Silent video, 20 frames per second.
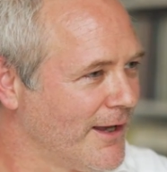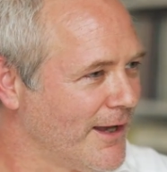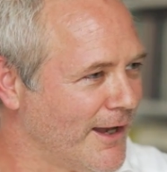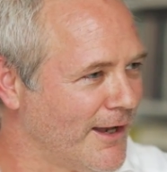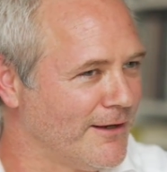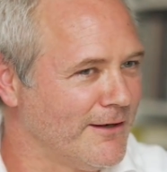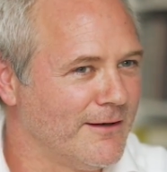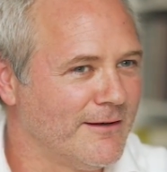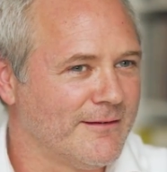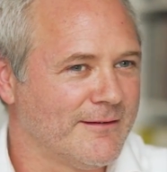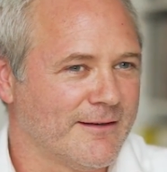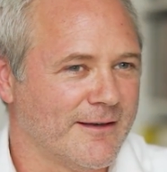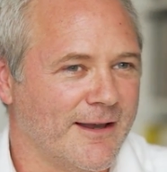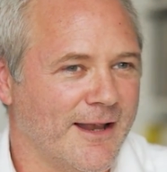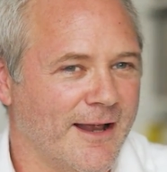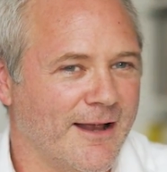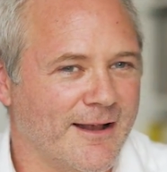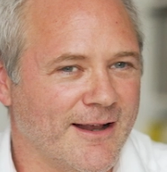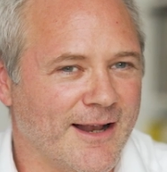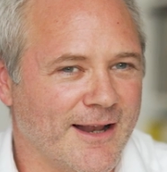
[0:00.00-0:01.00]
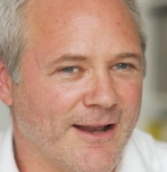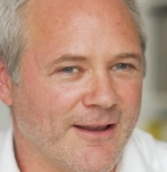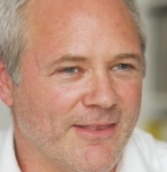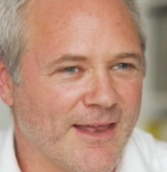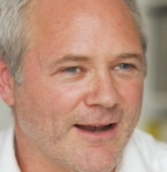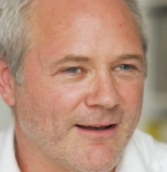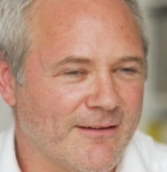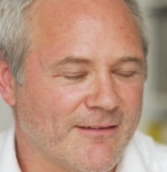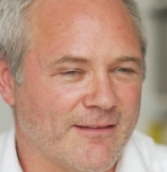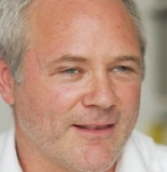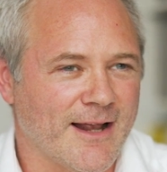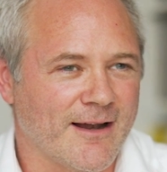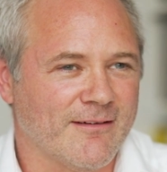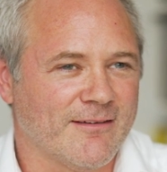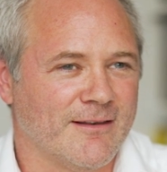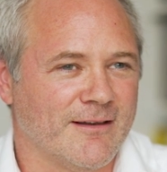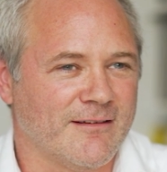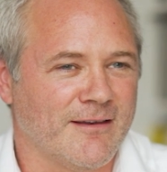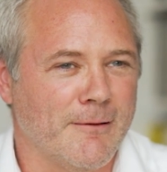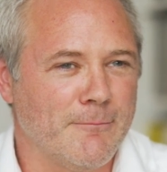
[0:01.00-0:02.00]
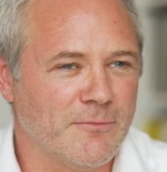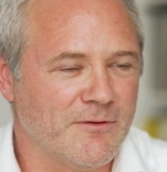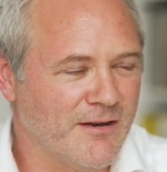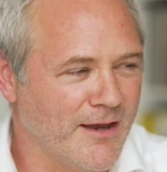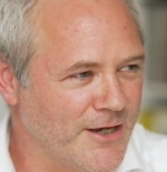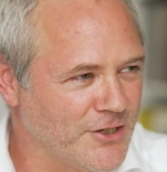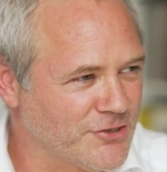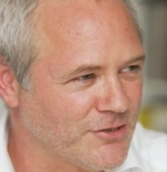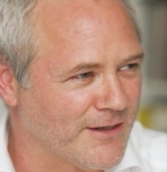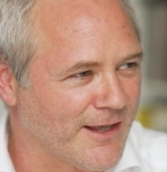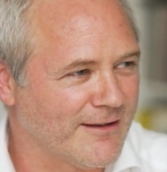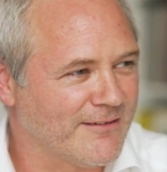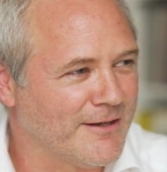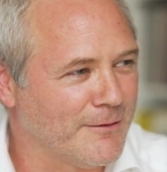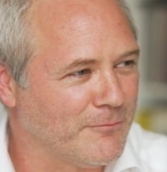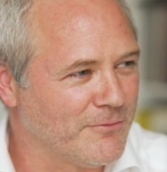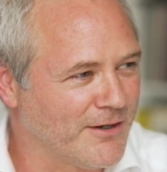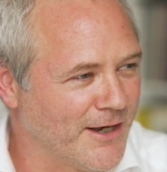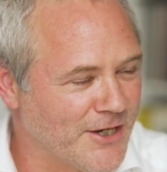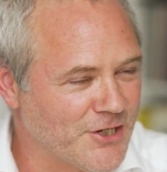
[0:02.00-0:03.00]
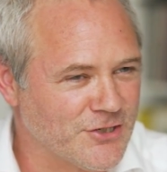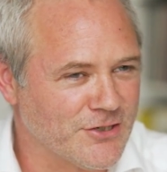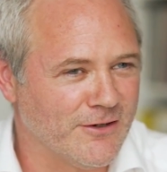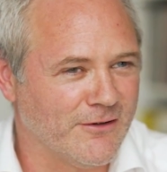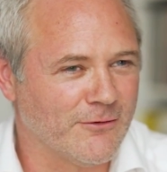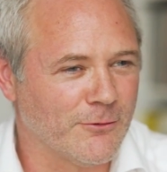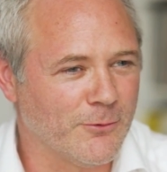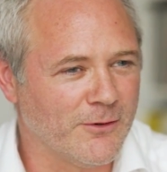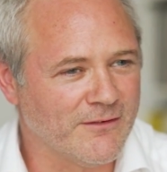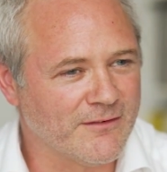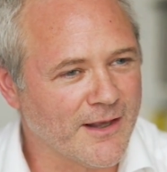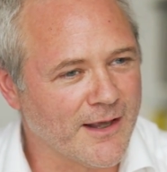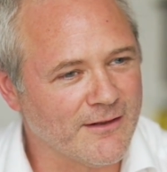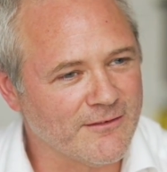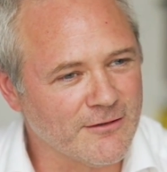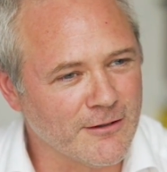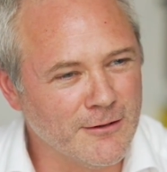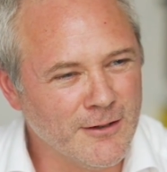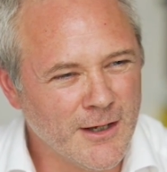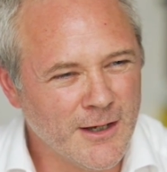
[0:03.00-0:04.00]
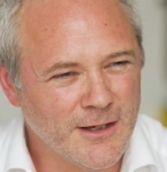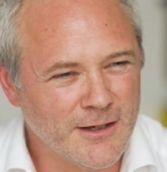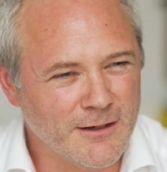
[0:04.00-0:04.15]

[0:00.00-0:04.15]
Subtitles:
and that's the temptation. That temptation is always there. So